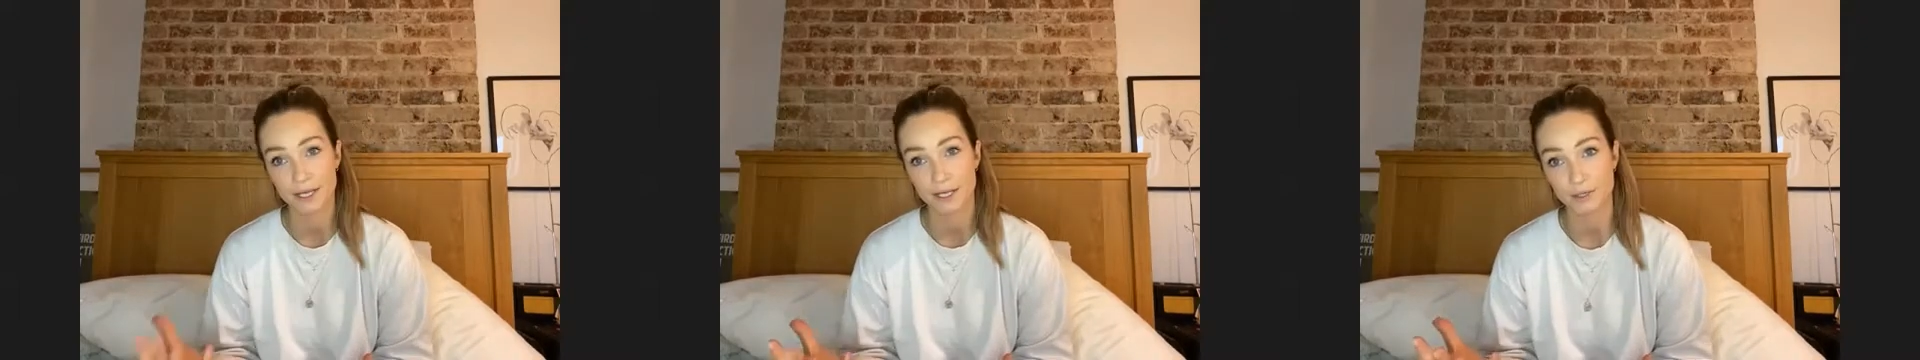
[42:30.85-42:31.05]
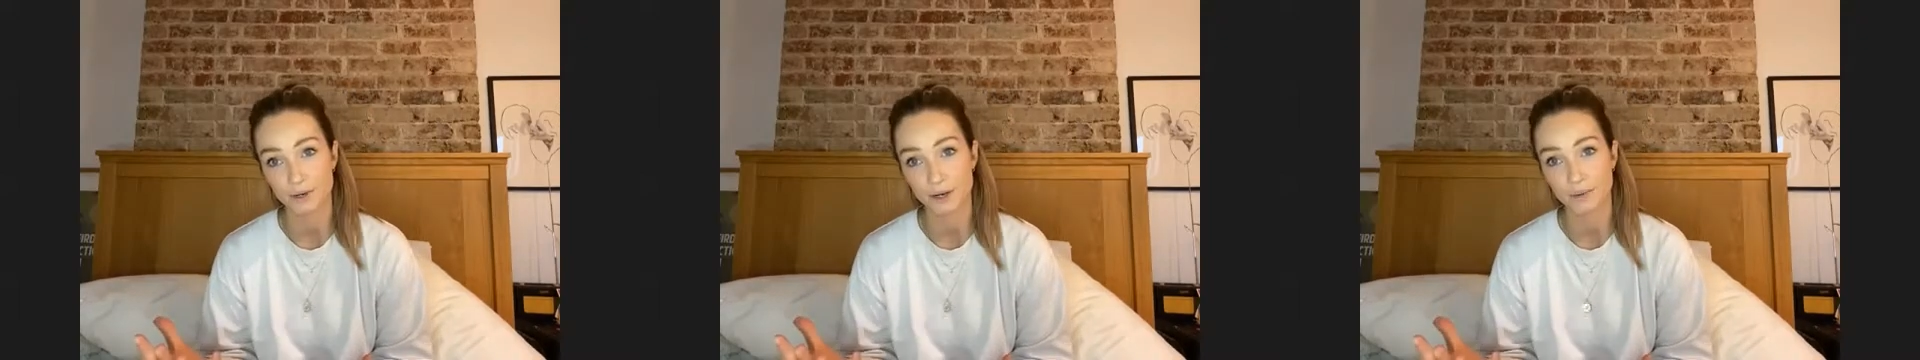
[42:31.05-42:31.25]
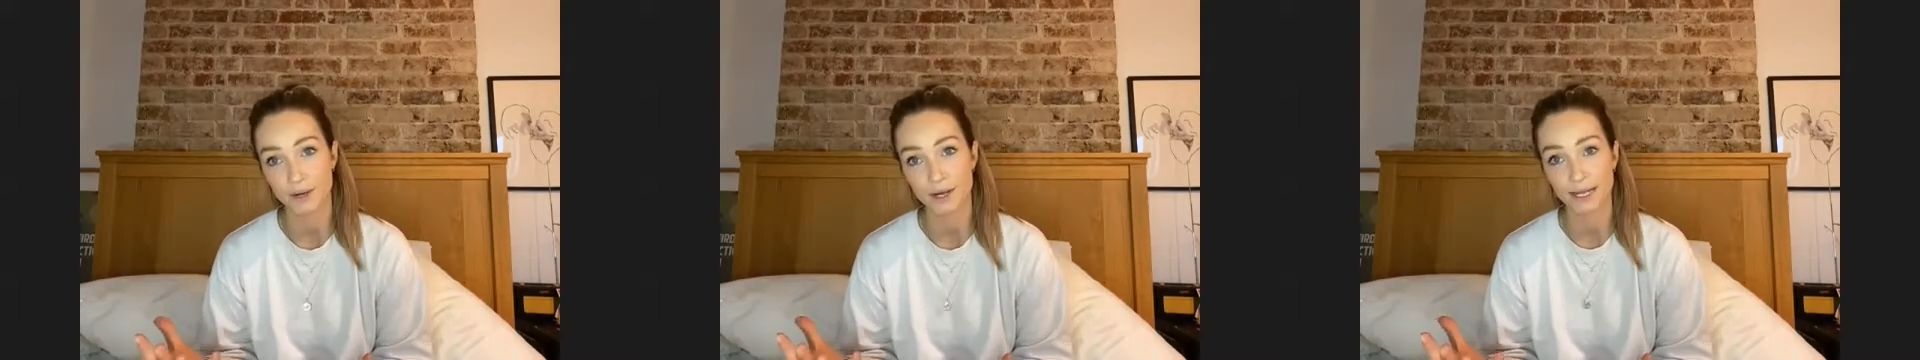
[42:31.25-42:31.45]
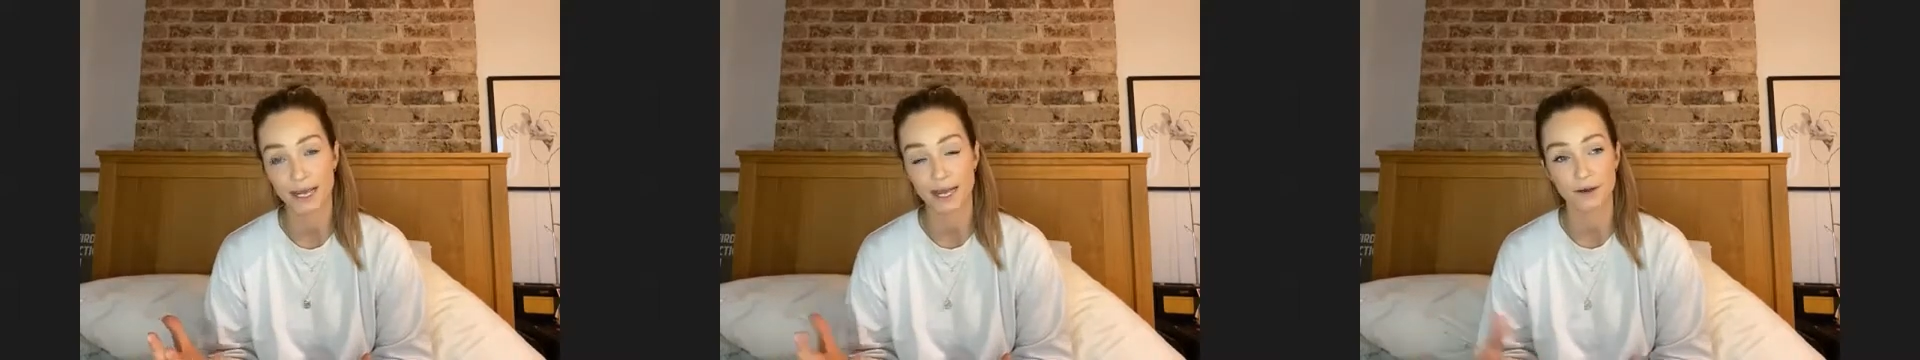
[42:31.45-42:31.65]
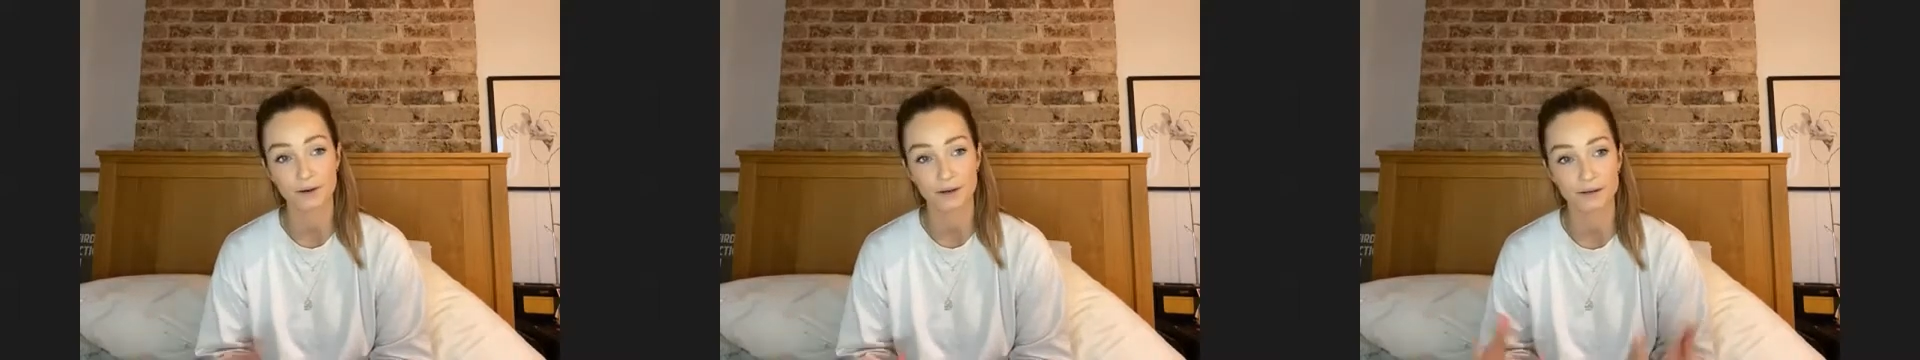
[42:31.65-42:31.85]
do I work
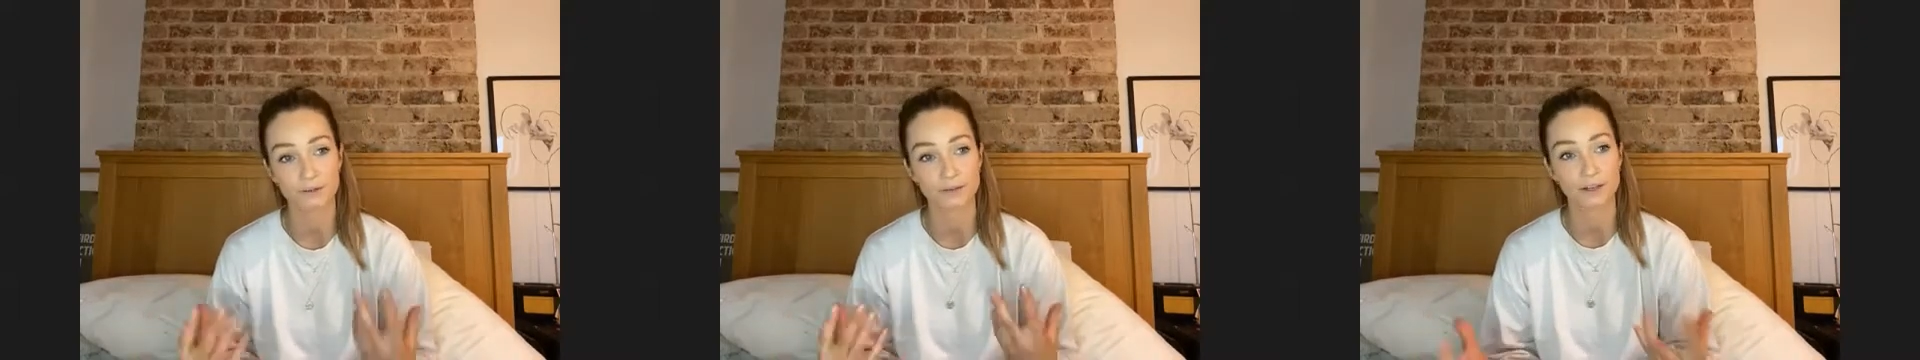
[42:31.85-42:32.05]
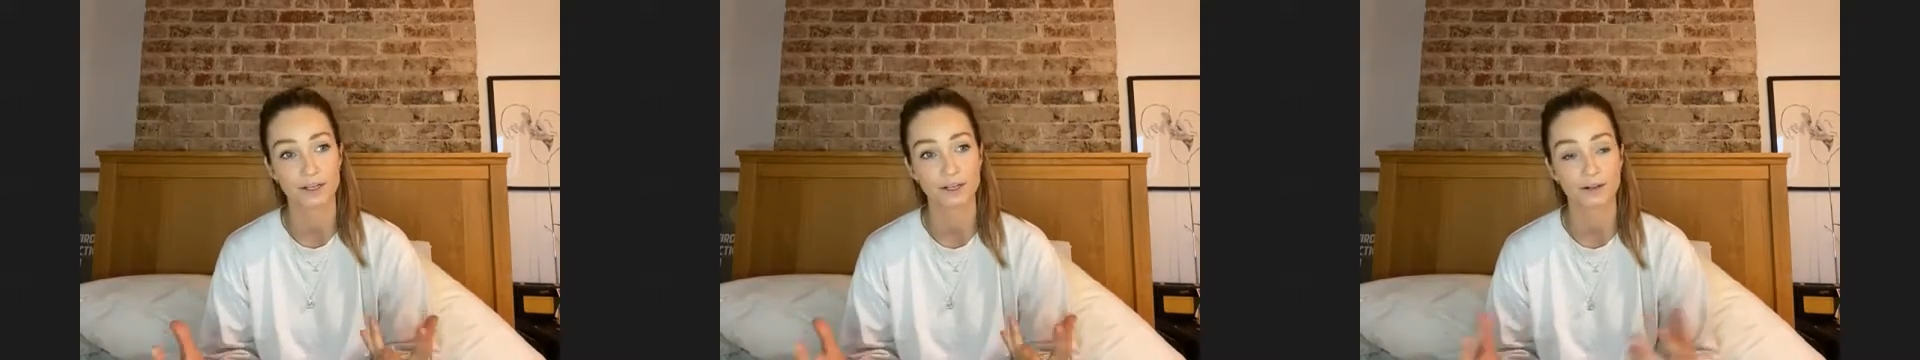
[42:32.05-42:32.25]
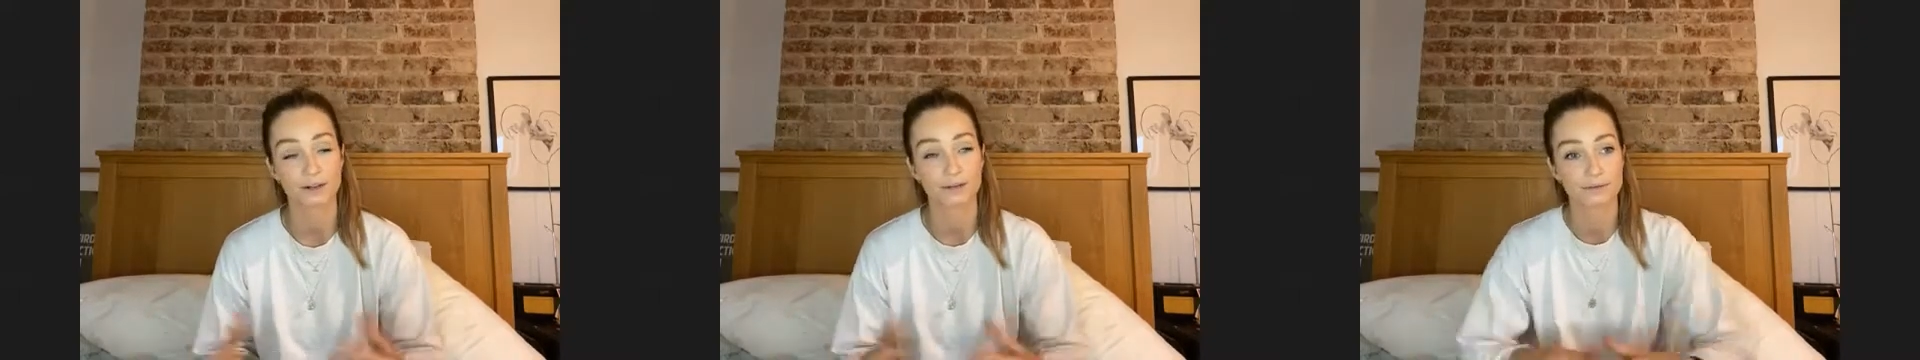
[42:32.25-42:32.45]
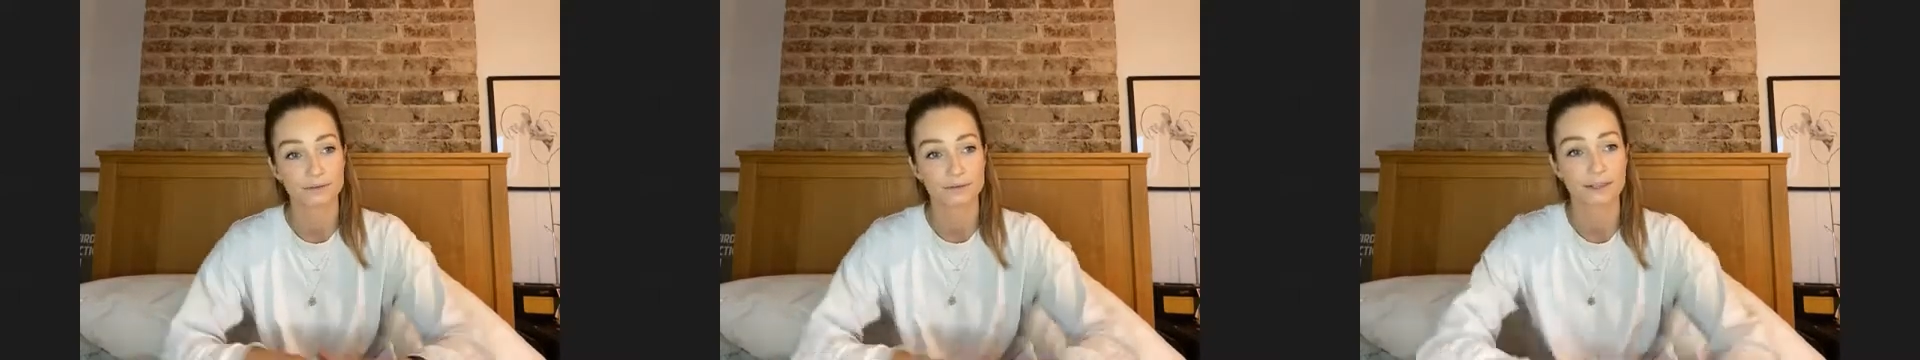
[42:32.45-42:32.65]
out and feel,